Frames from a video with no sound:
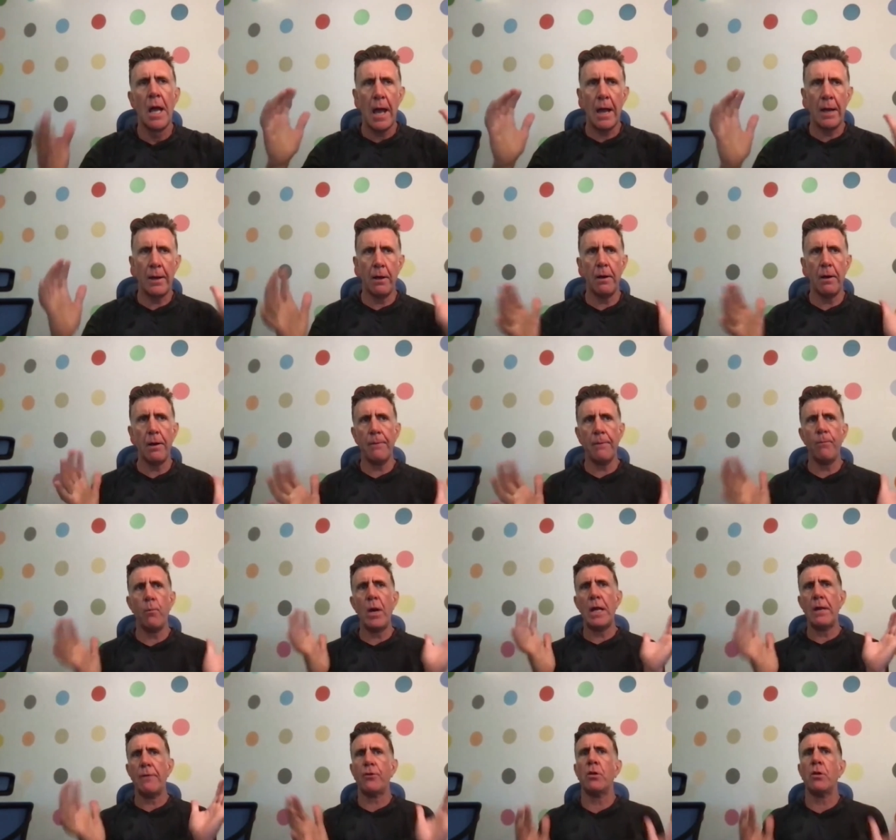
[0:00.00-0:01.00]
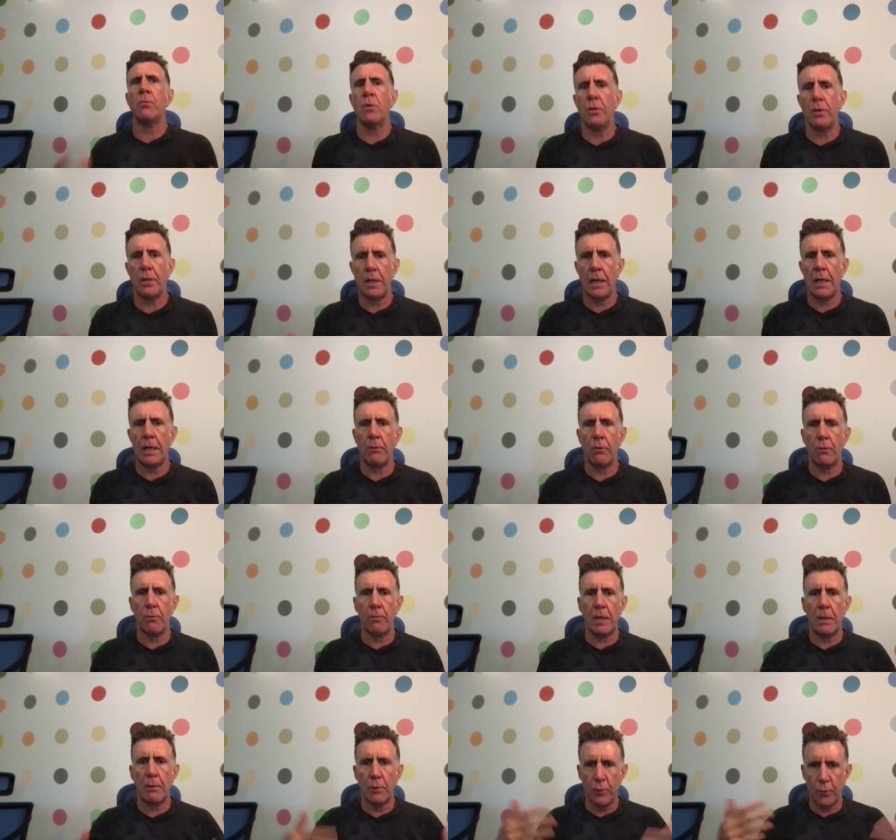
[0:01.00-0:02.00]
And her way of communicating with
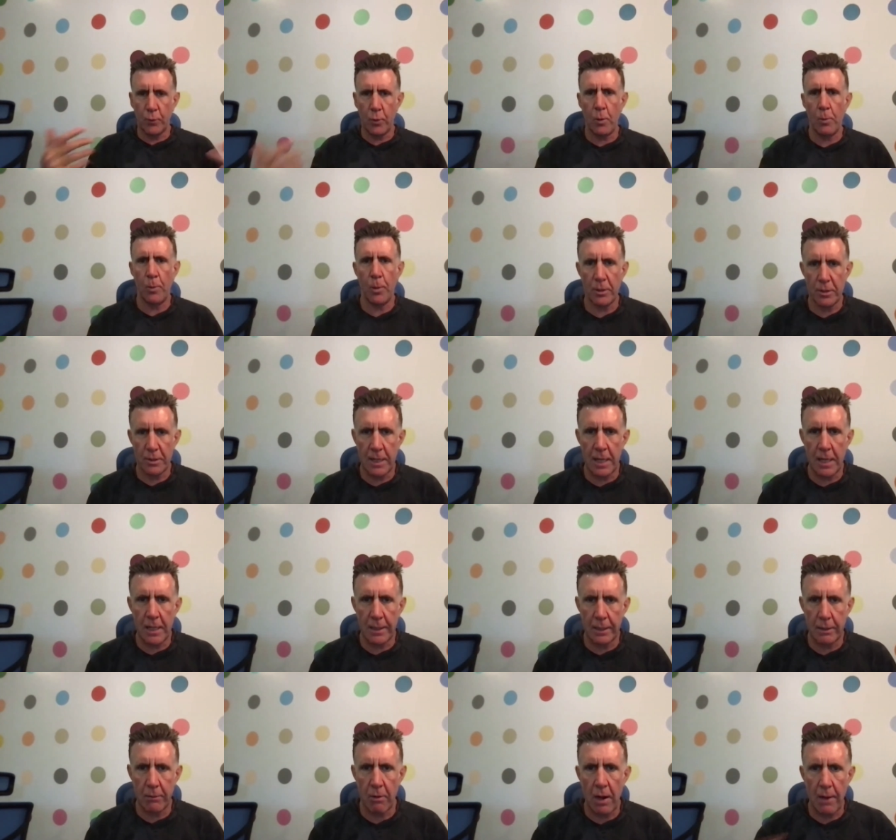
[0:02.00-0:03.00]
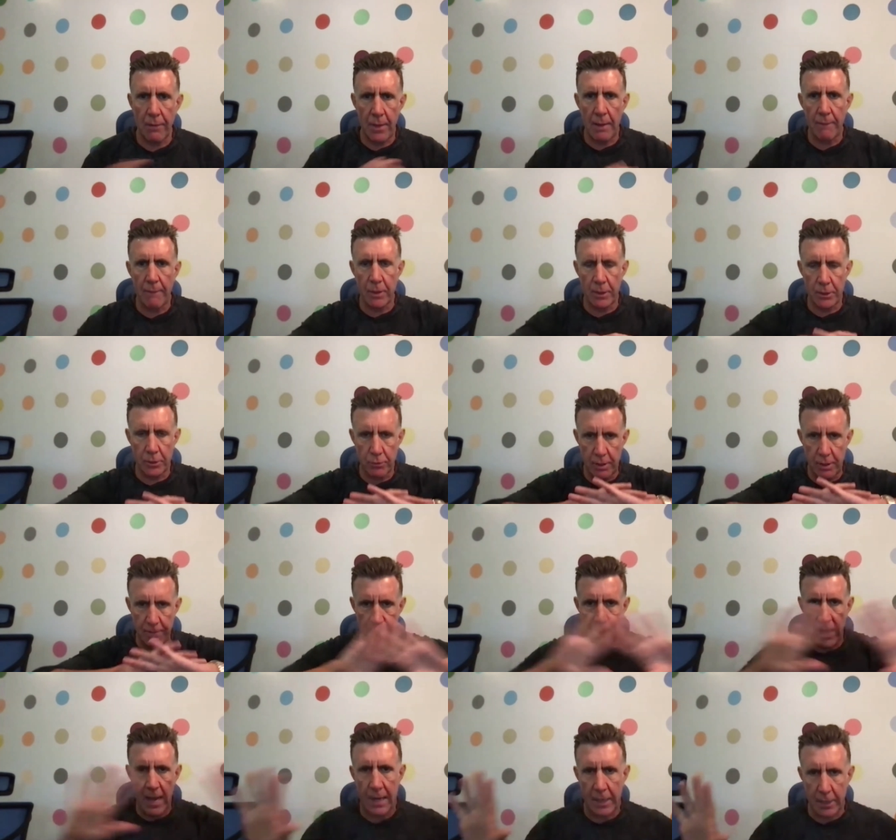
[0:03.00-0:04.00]
me was through her personality, right? And that literally
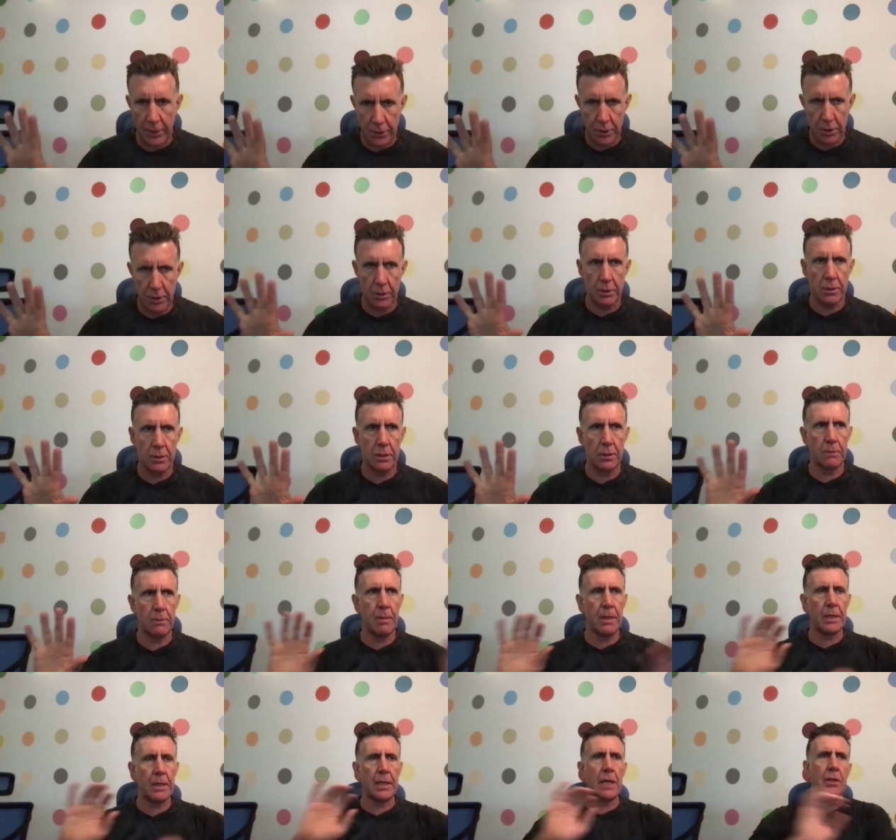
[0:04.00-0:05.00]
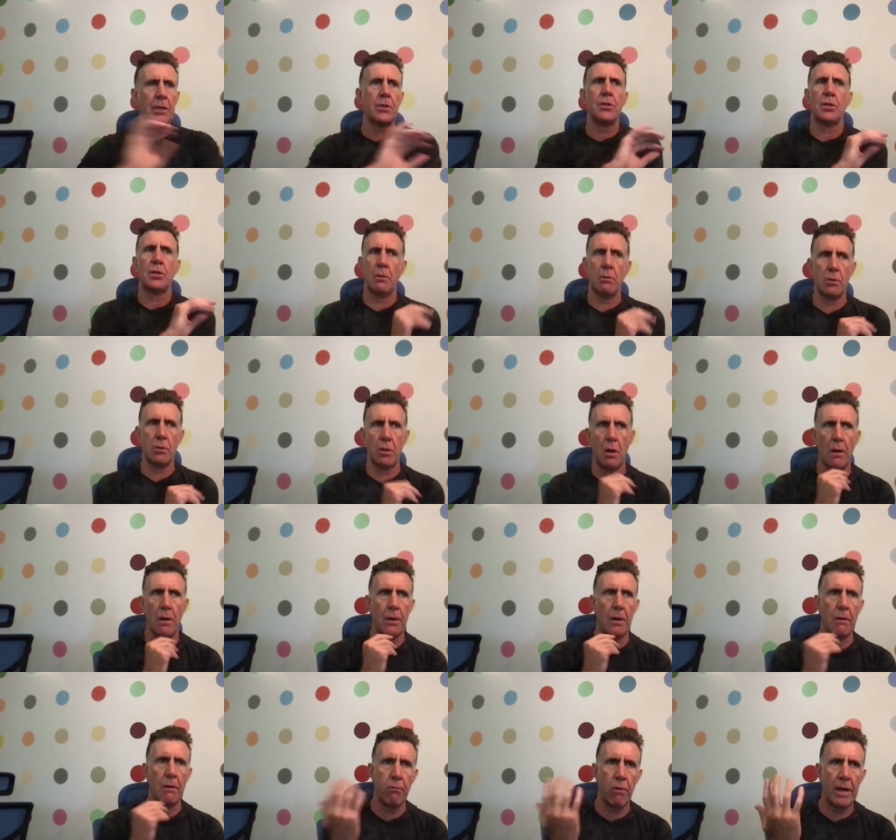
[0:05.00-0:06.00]
vanished. This medication she was on
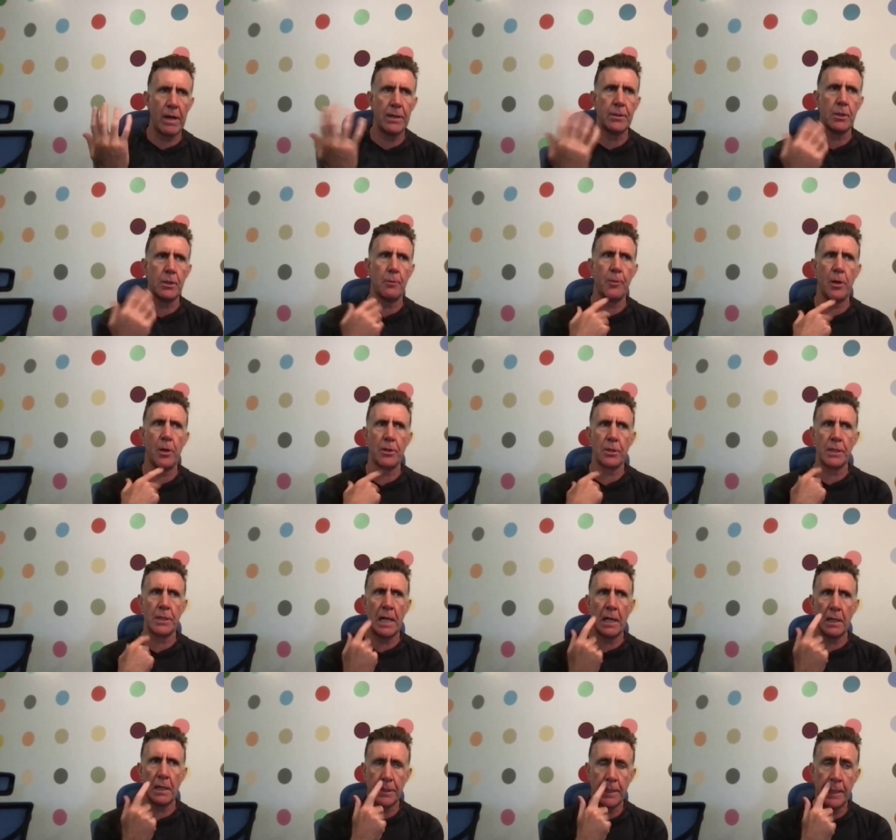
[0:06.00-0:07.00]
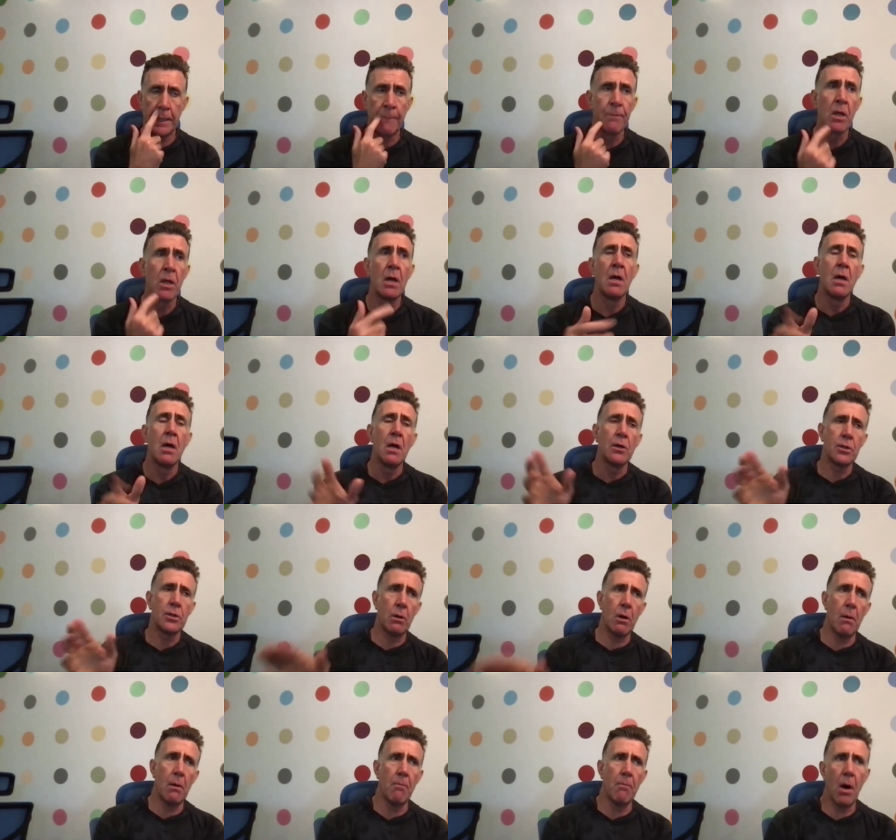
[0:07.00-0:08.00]
erased her personality. So
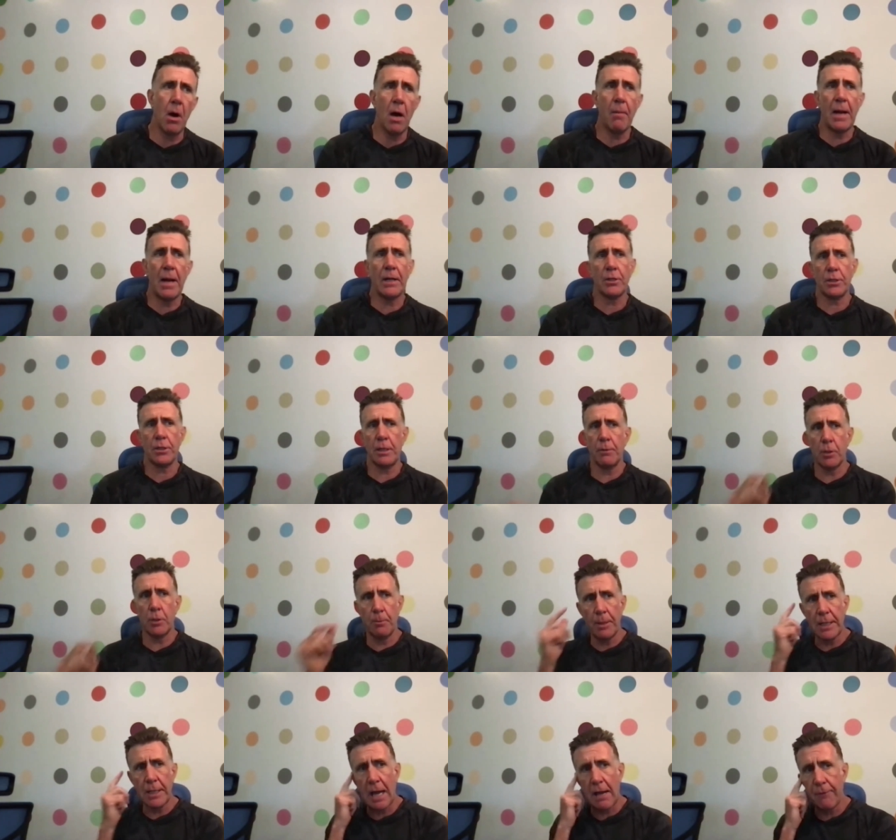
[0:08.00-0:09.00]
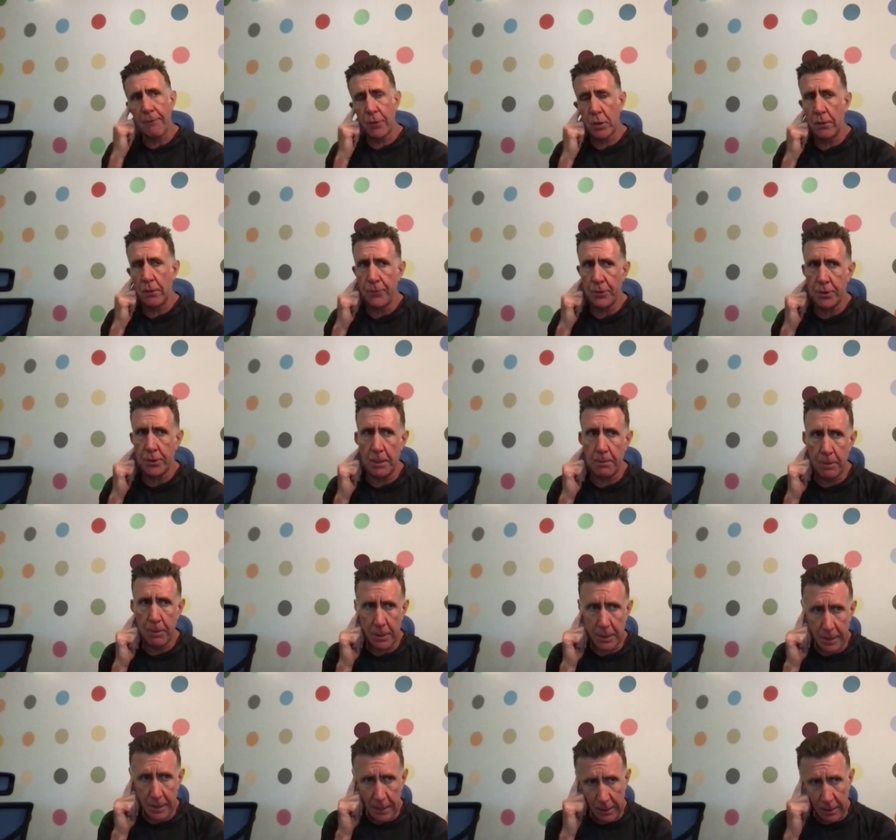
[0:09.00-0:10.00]
her mom actually was a big advocate for
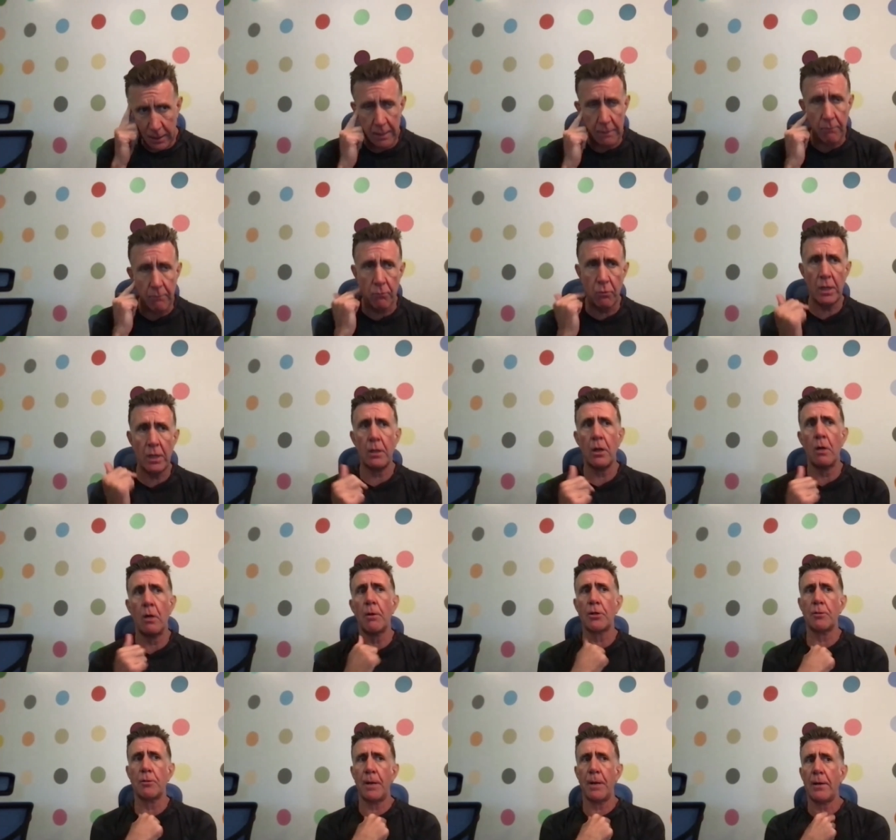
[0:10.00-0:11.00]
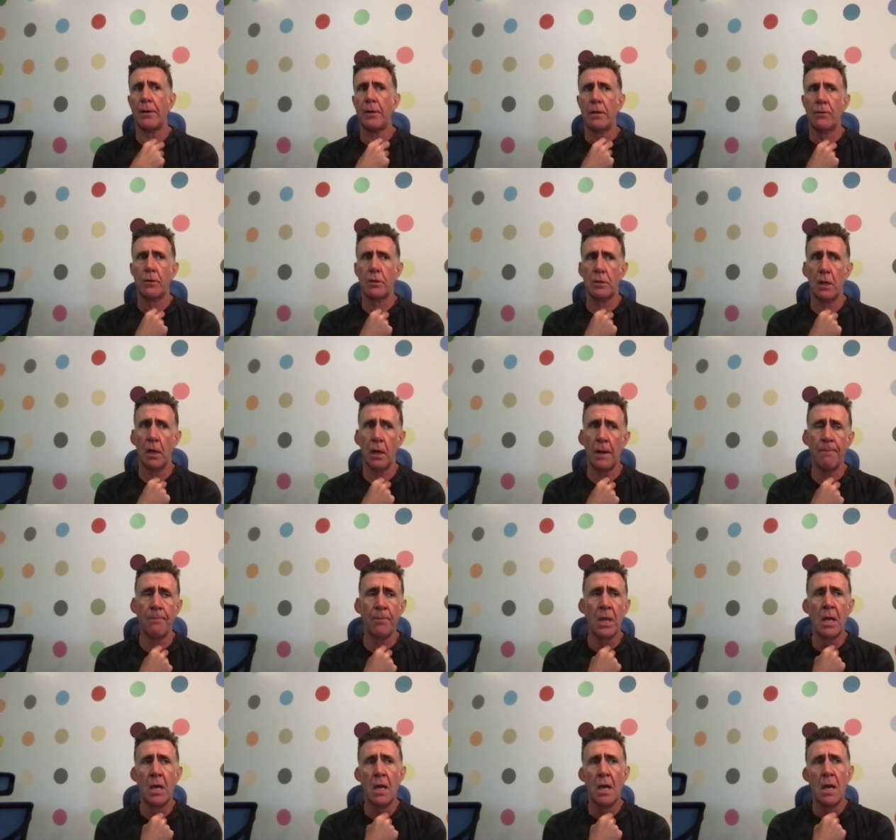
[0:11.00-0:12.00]
CBD, and I didn't really know much about it at the time.
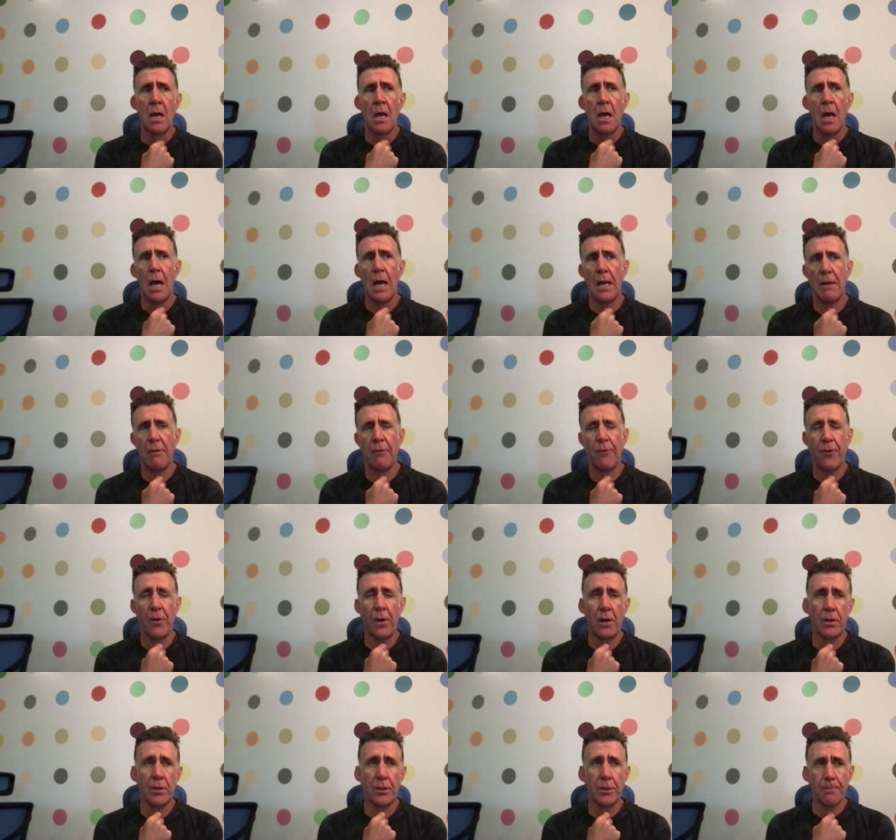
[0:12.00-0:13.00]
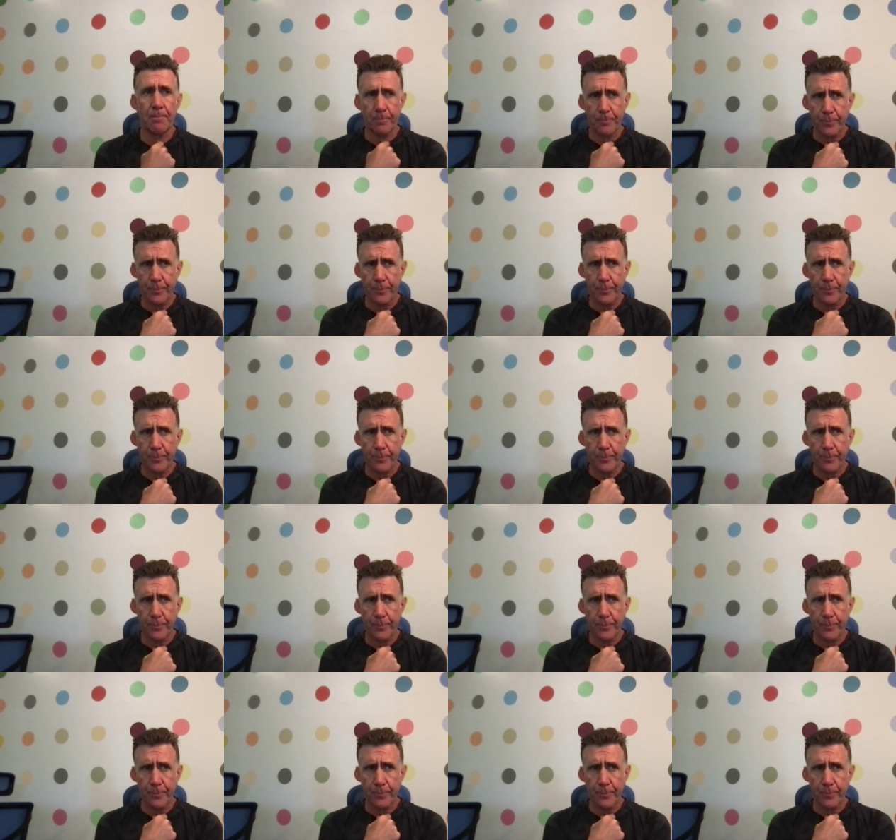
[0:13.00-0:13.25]
And at first,